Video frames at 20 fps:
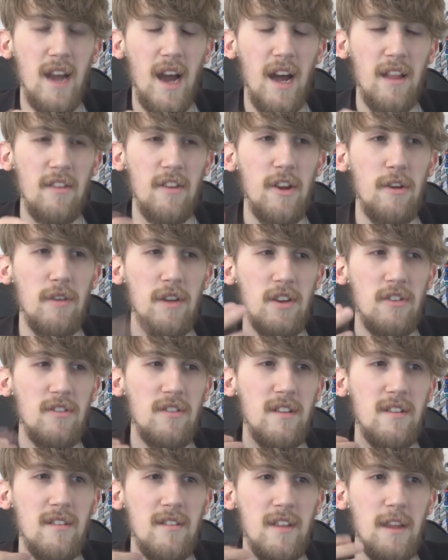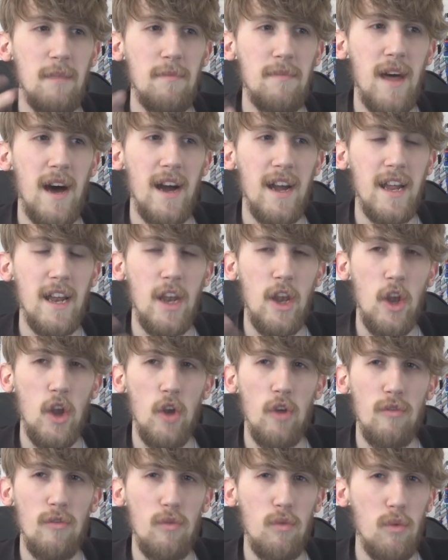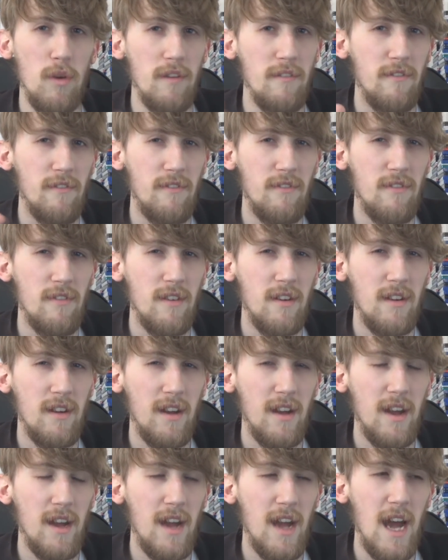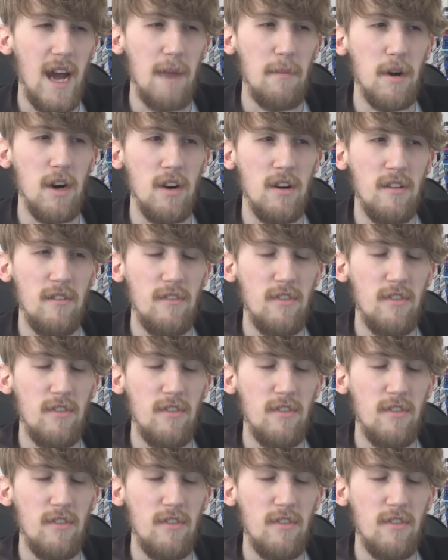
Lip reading: I don't know, he just didn't seem that in love with Emma